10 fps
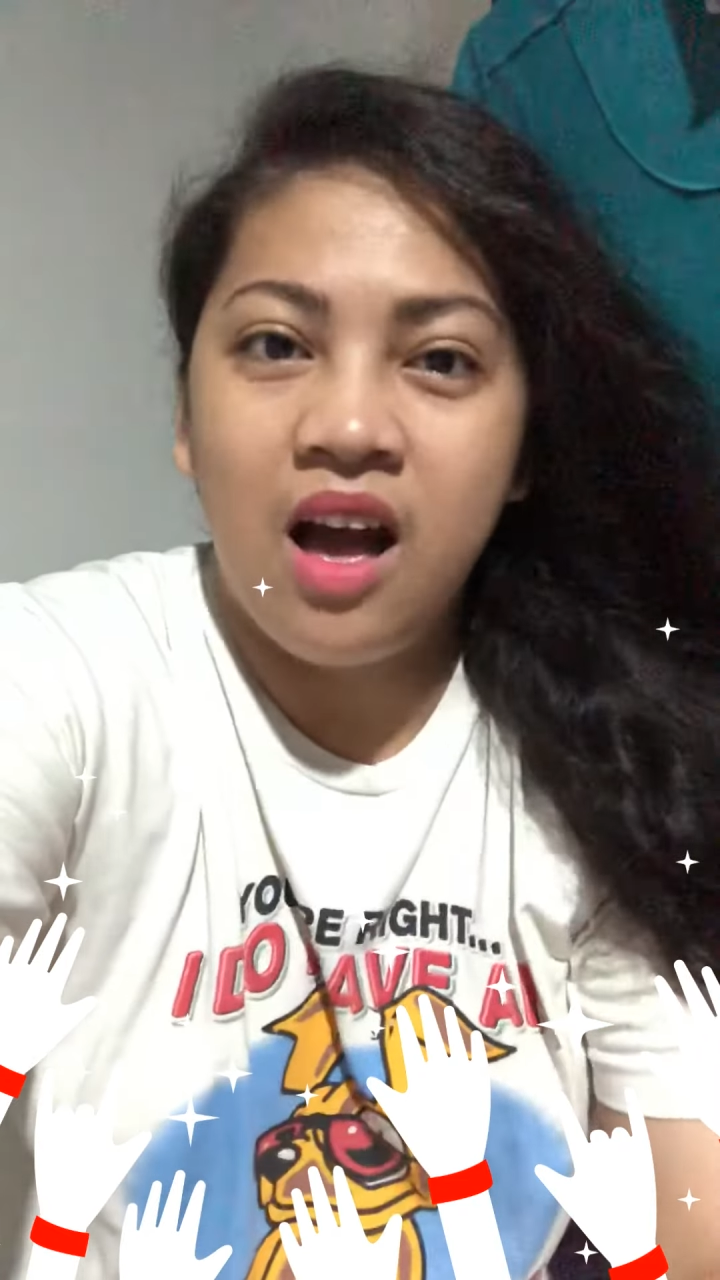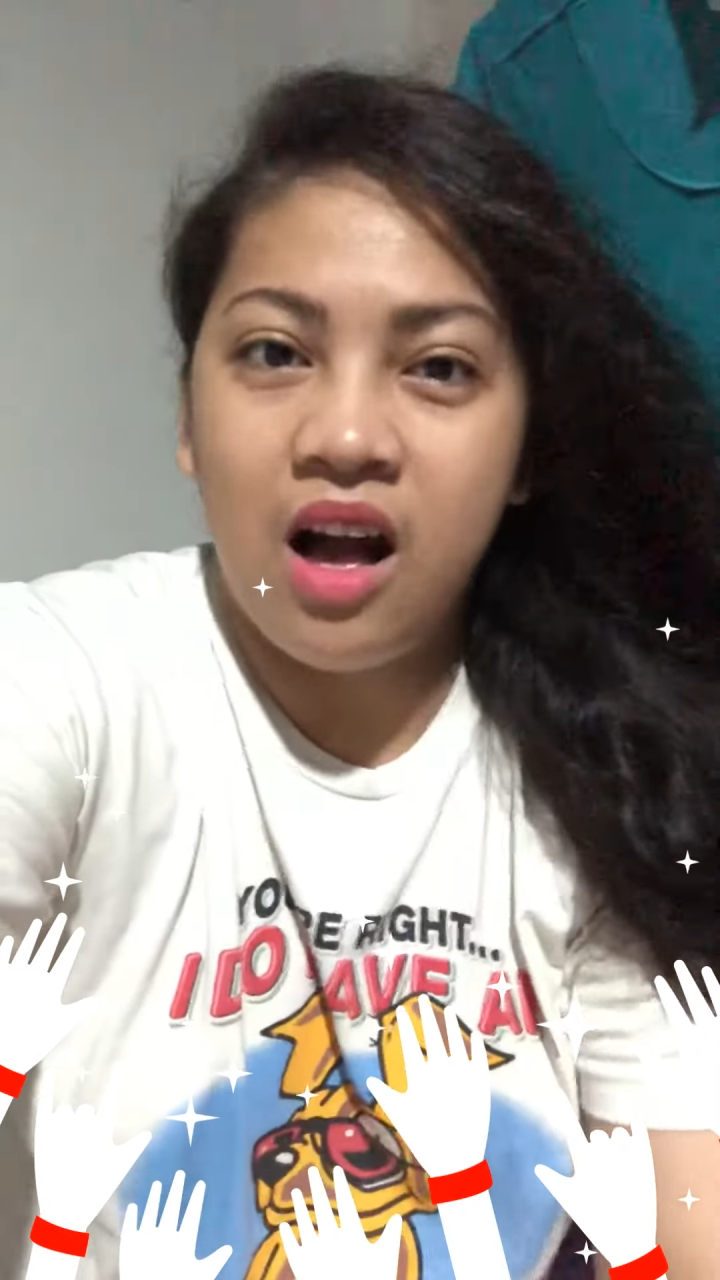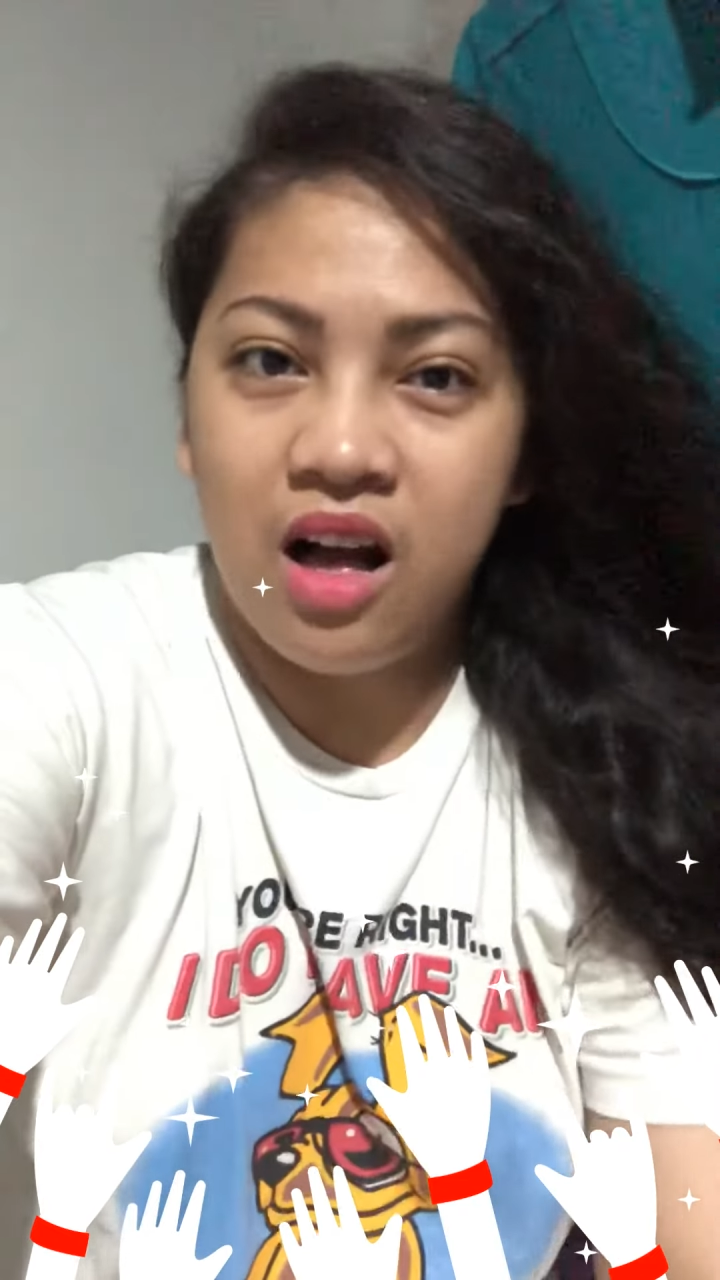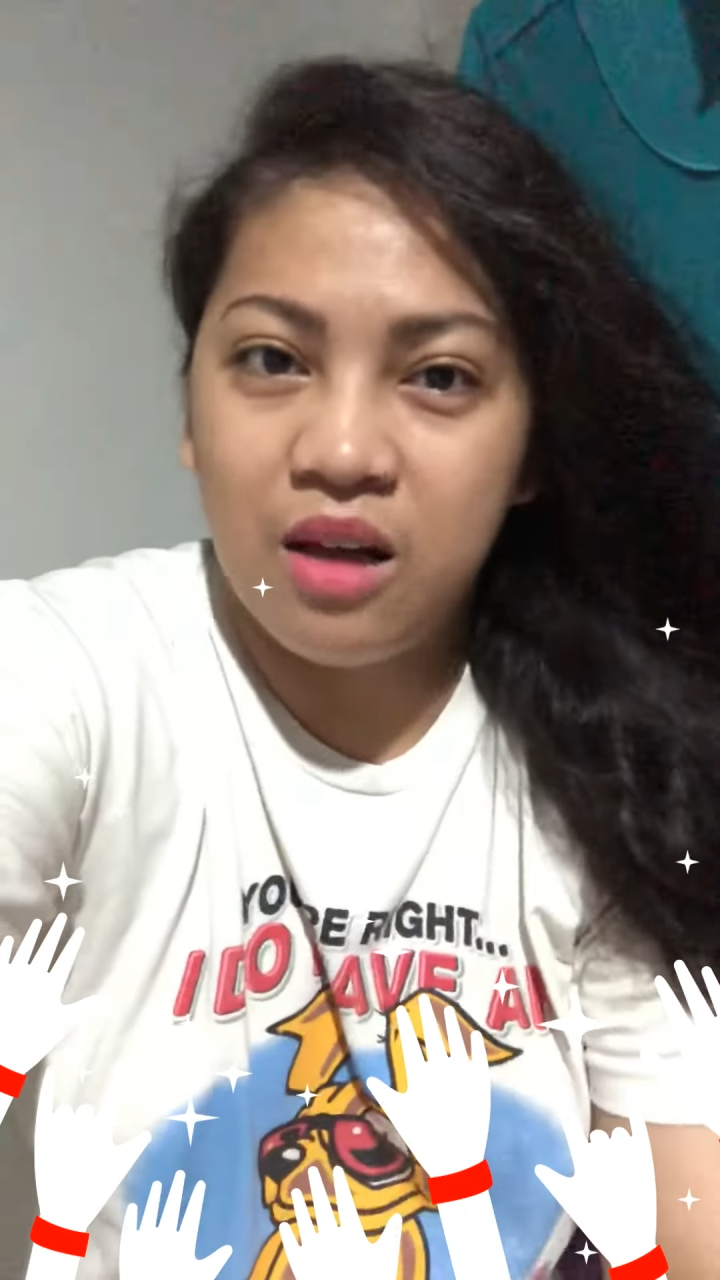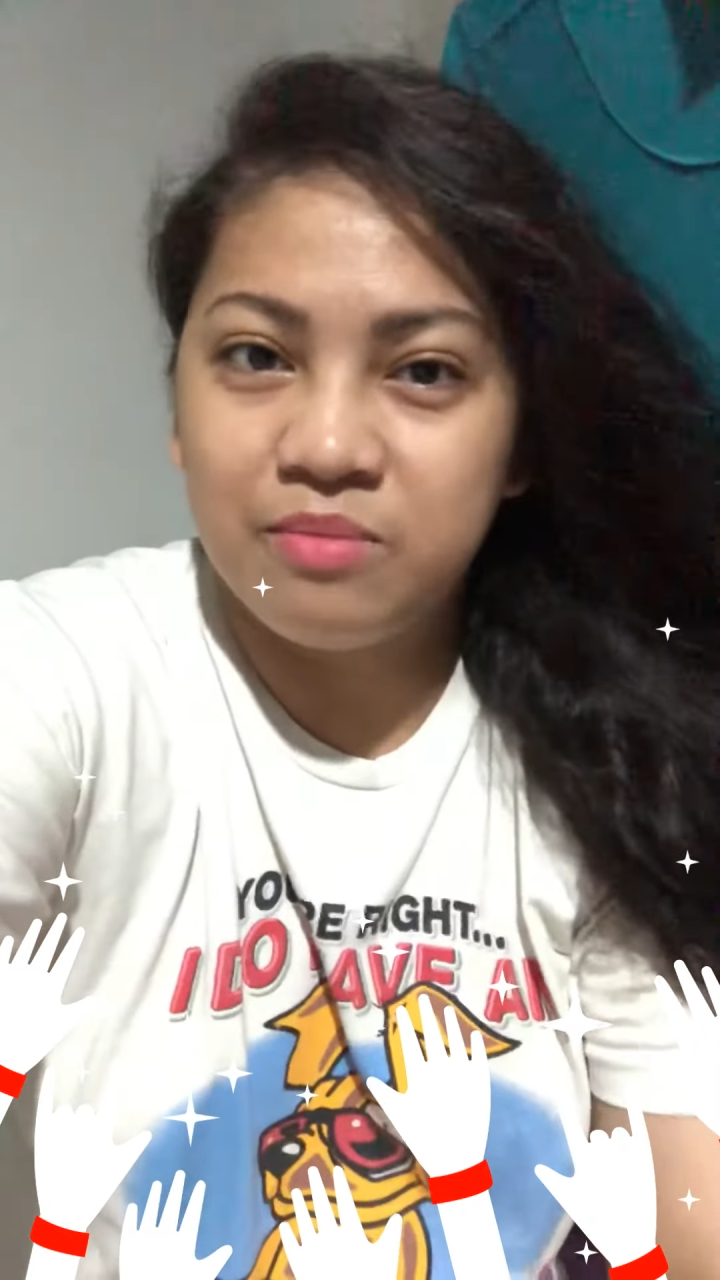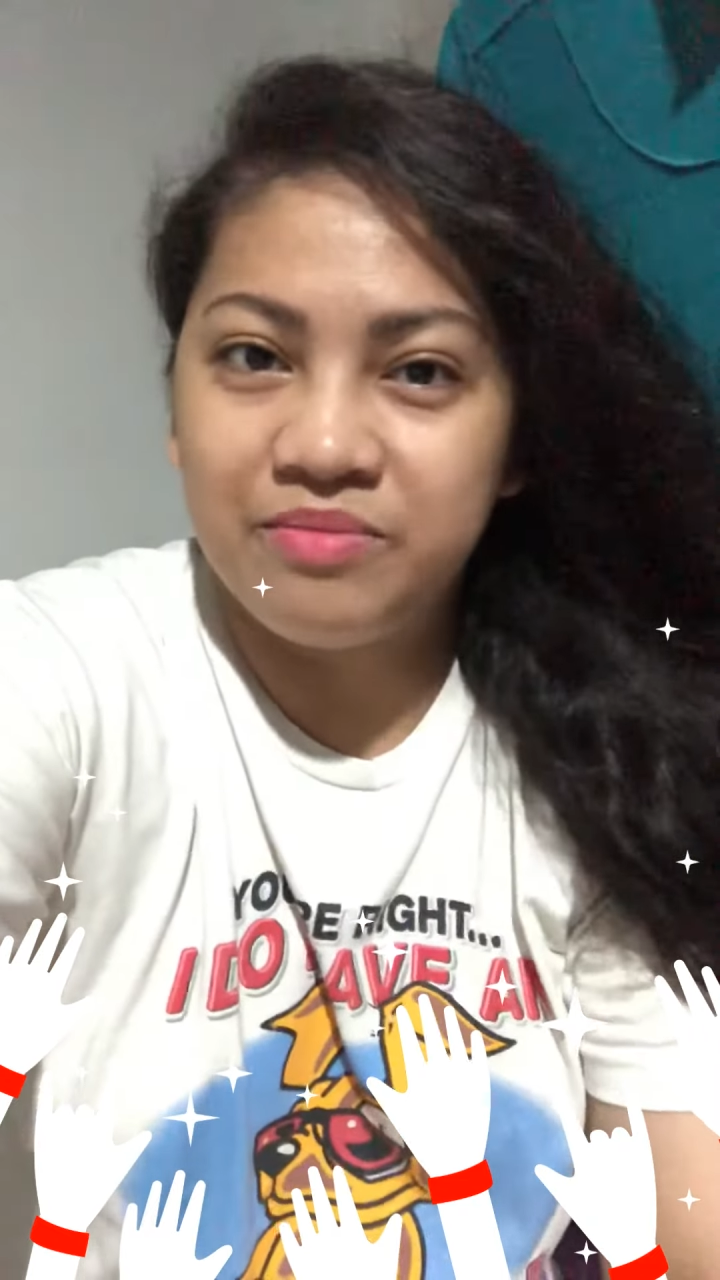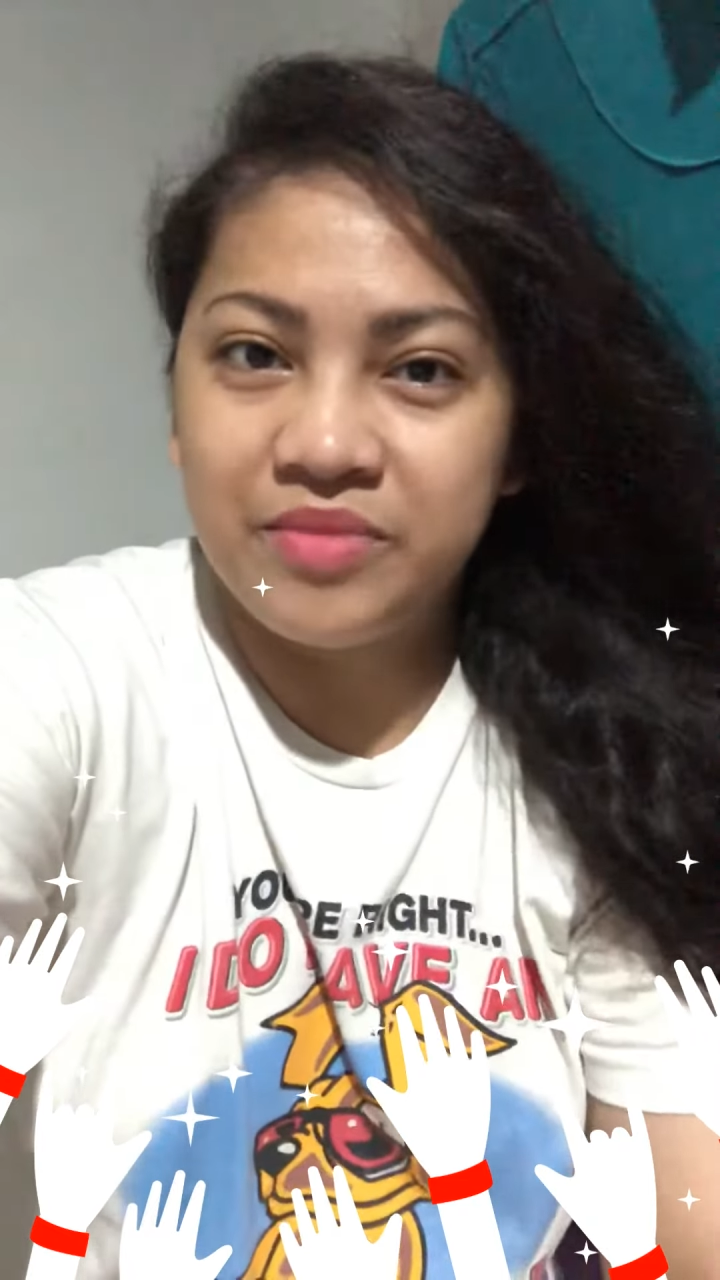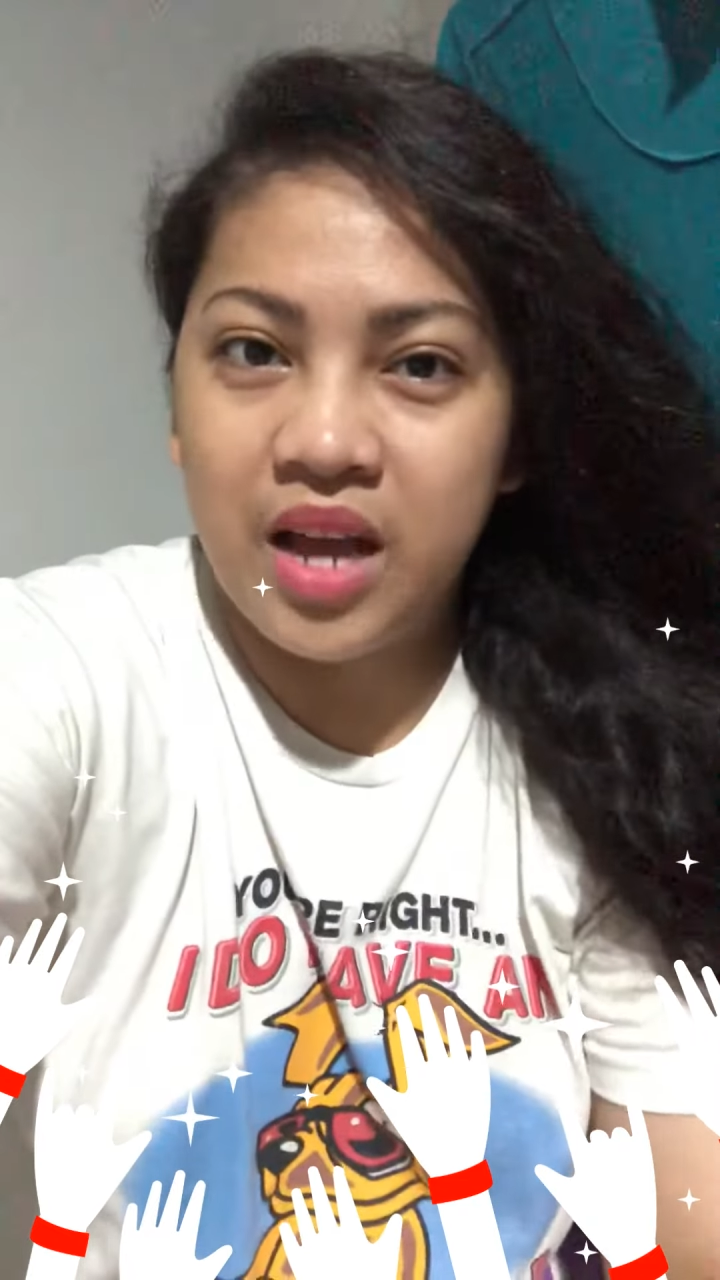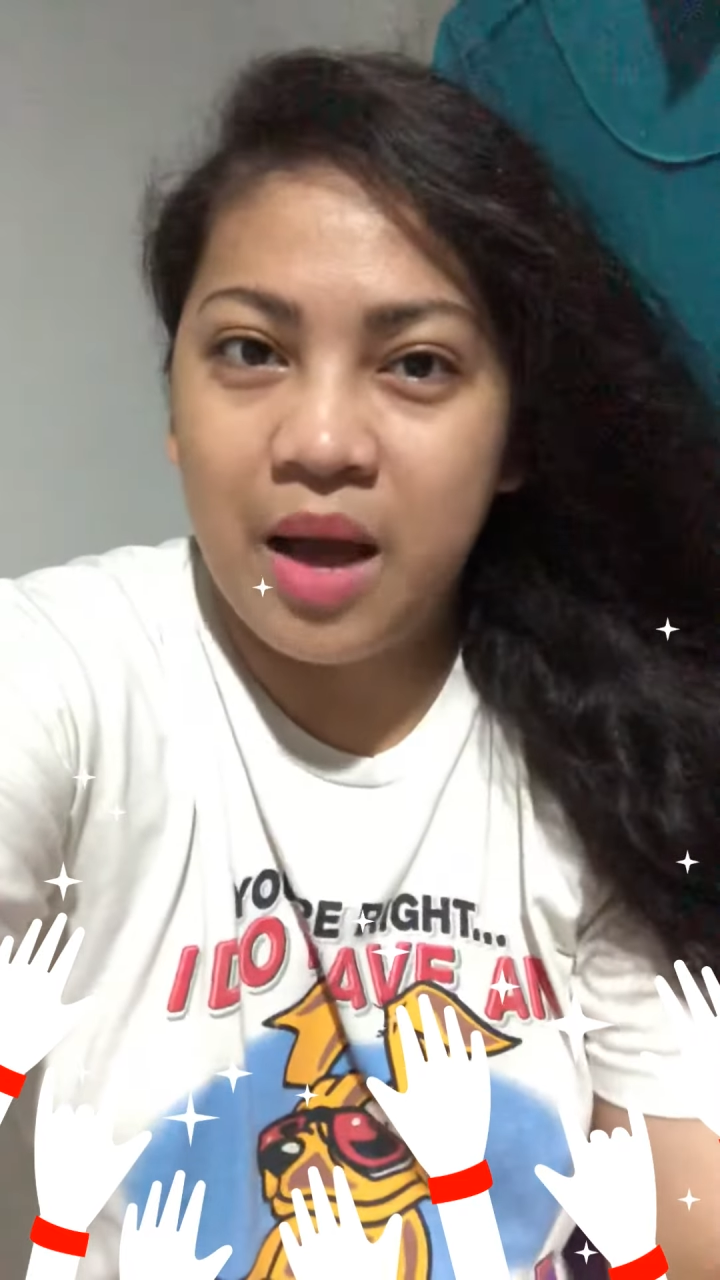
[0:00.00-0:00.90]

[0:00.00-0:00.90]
I'm